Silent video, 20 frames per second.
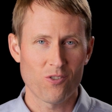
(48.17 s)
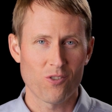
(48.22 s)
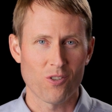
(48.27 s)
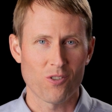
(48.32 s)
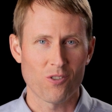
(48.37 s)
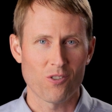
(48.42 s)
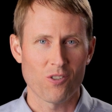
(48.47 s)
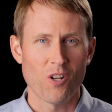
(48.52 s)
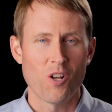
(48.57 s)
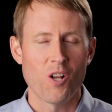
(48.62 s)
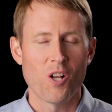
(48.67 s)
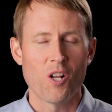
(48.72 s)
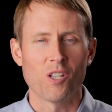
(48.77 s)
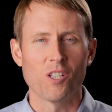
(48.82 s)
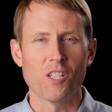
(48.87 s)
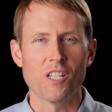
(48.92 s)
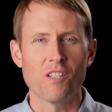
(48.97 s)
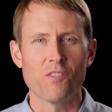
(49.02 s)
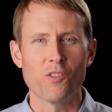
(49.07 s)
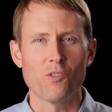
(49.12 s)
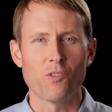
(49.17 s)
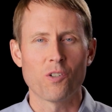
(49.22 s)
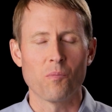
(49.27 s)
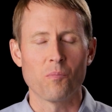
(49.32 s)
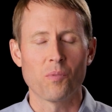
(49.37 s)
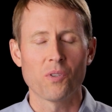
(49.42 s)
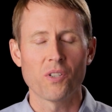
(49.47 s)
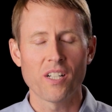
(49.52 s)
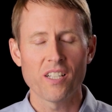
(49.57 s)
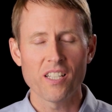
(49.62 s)
just leave you
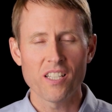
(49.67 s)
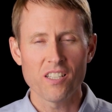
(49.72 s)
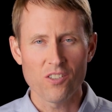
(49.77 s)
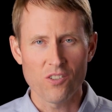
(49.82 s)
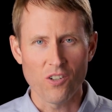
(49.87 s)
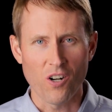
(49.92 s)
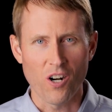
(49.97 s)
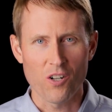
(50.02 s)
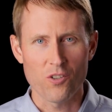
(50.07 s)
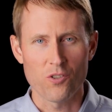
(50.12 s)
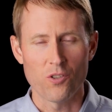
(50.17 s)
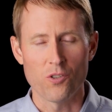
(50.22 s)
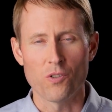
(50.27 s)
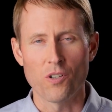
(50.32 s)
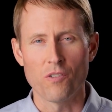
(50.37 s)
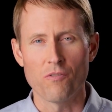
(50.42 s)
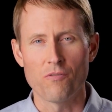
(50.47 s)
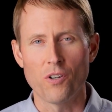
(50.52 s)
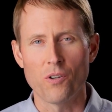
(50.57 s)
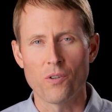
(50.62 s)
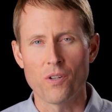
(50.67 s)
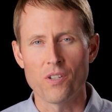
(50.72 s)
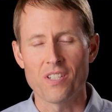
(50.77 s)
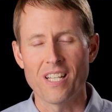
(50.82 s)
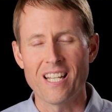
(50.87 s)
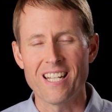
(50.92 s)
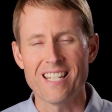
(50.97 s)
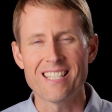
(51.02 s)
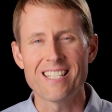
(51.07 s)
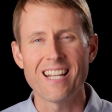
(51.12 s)
completely in the dark so you can focus
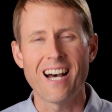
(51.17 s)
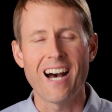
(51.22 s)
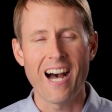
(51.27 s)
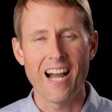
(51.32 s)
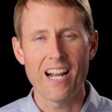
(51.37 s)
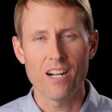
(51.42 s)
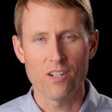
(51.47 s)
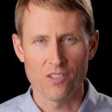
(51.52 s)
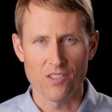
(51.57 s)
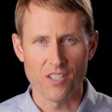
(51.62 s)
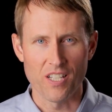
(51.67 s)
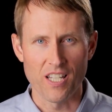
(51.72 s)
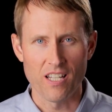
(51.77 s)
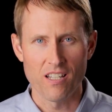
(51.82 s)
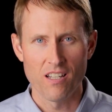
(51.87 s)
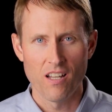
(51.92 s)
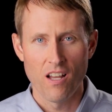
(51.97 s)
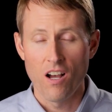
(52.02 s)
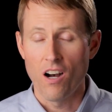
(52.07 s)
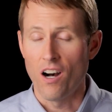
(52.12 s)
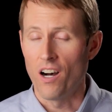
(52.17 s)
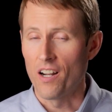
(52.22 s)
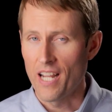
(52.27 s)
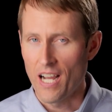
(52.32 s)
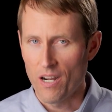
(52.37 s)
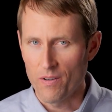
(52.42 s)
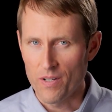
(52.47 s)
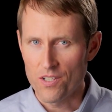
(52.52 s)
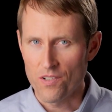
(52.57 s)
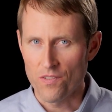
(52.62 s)
entirely on
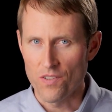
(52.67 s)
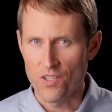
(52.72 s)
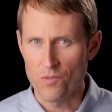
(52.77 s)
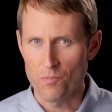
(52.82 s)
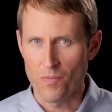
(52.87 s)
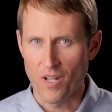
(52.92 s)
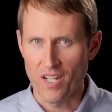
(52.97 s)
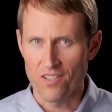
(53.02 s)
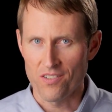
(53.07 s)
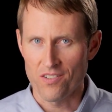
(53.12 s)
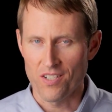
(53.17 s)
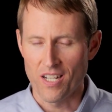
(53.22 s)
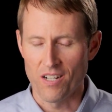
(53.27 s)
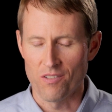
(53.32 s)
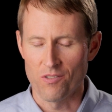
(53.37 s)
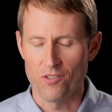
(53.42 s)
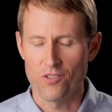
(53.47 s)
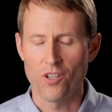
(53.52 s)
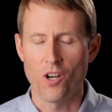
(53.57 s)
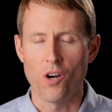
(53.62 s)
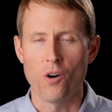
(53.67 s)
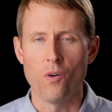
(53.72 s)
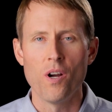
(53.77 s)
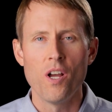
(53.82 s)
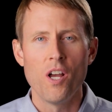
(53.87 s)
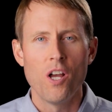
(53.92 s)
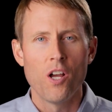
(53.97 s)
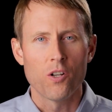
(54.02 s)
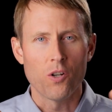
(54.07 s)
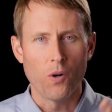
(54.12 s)
how each of these mics sounds. So
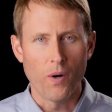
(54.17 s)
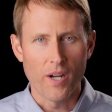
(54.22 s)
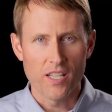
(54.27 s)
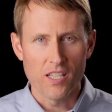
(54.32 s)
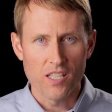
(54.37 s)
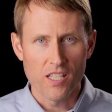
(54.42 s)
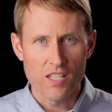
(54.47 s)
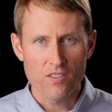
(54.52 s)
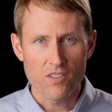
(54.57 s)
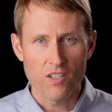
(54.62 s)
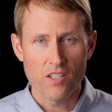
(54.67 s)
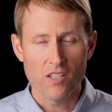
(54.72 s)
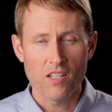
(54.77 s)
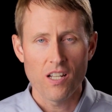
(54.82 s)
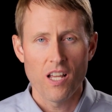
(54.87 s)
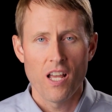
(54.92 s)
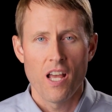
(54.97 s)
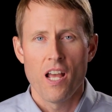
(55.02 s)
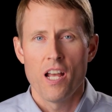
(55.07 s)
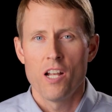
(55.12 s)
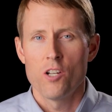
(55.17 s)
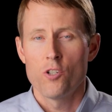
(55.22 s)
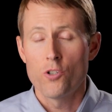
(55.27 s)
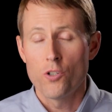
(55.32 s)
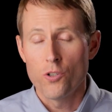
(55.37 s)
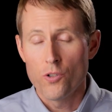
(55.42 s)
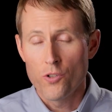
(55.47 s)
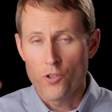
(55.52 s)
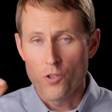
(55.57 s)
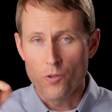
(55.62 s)
go ahead and listen,
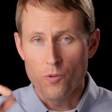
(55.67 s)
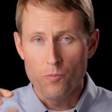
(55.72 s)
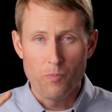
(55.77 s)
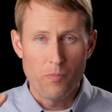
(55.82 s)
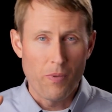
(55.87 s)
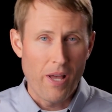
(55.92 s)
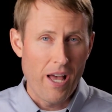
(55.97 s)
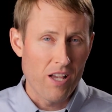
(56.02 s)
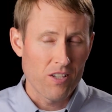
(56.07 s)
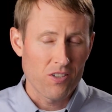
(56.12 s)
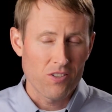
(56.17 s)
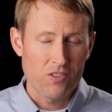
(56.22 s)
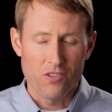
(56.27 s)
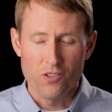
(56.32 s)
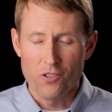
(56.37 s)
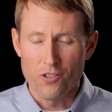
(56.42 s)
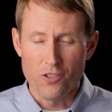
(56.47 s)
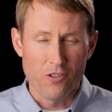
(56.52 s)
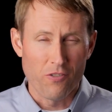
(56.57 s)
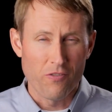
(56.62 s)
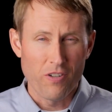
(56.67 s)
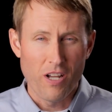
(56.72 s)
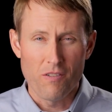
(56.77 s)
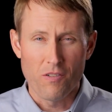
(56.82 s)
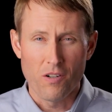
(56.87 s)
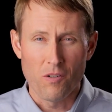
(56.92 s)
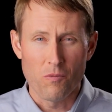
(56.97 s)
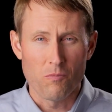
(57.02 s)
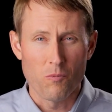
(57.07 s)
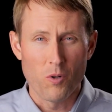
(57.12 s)
choose your best, your
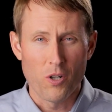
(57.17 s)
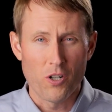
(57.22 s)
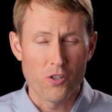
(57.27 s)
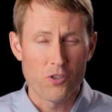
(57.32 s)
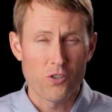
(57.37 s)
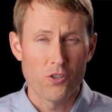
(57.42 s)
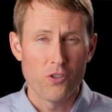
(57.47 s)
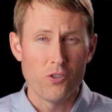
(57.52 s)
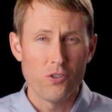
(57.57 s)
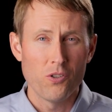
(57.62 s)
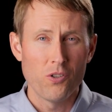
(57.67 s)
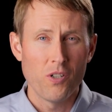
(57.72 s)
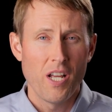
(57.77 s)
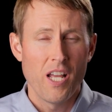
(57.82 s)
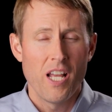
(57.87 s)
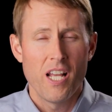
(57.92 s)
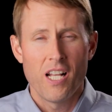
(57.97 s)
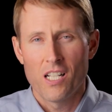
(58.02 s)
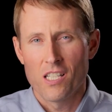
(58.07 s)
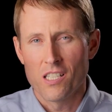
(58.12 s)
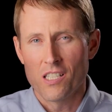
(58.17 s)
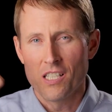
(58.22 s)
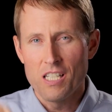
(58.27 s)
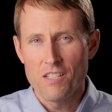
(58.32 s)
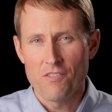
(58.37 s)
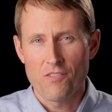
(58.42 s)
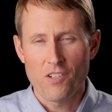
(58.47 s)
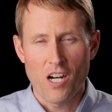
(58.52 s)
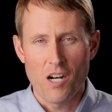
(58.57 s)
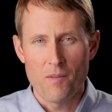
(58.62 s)
favorite one or two,
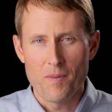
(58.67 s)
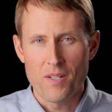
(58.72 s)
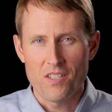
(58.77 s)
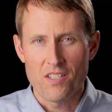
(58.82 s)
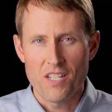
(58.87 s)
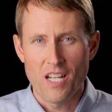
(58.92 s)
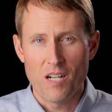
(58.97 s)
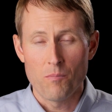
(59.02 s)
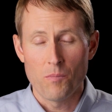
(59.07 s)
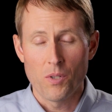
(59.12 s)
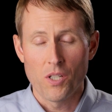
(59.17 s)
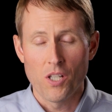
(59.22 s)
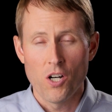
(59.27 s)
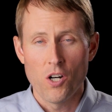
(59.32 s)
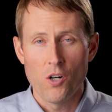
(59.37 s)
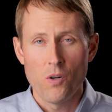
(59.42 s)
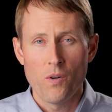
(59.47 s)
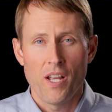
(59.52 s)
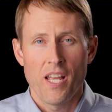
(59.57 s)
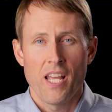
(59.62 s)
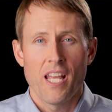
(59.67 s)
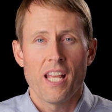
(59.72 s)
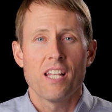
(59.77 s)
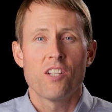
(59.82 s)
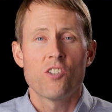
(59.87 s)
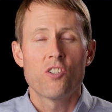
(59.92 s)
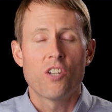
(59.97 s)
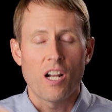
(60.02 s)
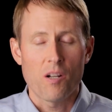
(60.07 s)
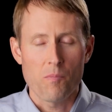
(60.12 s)
leave comments down below,
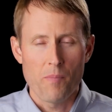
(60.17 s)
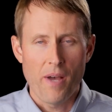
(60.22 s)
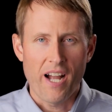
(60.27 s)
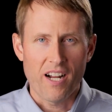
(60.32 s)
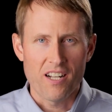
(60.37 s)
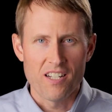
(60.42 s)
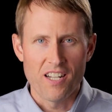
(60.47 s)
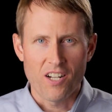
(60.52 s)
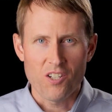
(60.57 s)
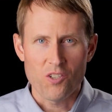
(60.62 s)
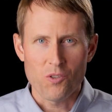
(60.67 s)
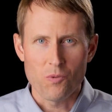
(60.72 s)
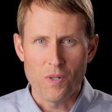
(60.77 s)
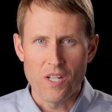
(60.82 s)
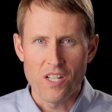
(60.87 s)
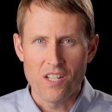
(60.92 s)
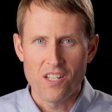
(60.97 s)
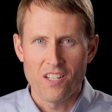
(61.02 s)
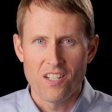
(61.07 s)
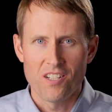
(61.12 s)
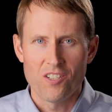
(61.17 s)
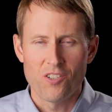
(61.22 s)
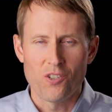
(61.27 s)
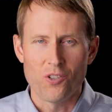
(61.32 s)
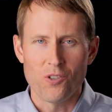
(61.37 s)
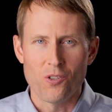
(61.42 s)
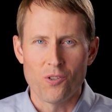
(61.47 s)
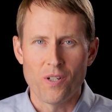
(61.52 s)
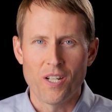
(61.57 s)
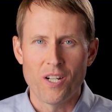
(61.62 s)
check back next week
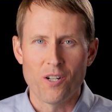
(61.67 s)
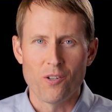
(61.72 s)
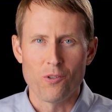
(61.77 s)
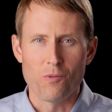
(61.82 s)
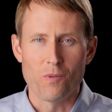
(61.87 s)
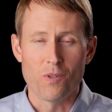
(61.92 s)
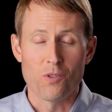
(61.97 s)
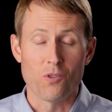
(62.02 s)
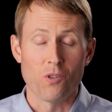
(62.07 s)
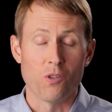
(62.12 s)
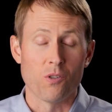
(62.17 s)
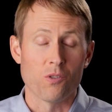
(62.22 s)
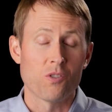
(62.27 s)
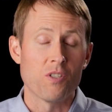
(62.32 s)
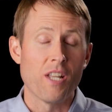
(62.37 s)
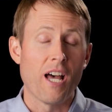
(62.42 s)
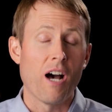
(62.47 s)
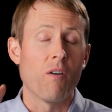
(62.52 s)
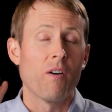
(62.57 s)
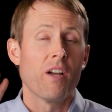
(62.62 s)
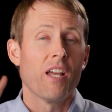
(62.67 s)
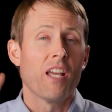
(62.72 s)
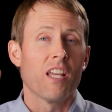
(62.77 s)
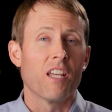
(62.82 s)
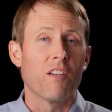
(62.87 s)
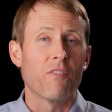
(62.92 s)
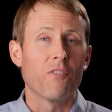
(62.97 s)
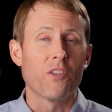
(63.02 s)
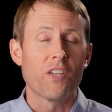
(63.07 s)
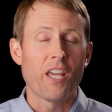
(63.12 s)
to hear the results. Now,
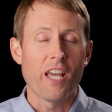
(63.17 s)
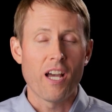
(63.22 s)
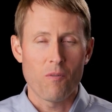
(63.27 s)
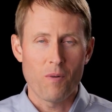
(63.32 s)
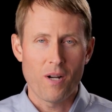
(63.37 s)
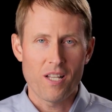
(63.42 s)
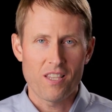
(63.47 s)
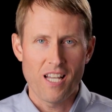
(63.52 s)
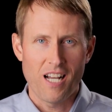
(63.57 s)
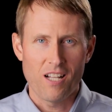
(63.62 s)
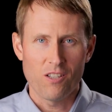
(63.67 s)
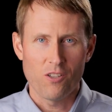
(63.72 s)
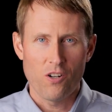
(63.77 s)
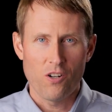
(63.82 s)
if you can't wait that